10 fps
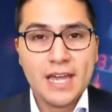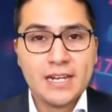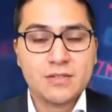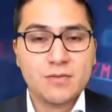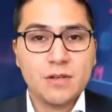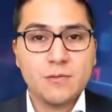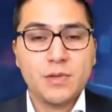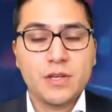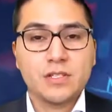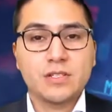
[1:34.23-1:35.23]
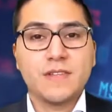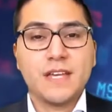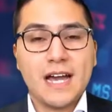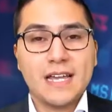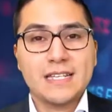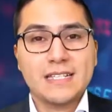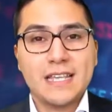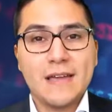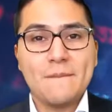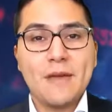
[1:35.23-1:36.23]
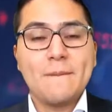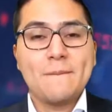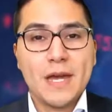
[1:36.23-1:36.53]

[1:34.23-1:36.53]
and as well because of the ISM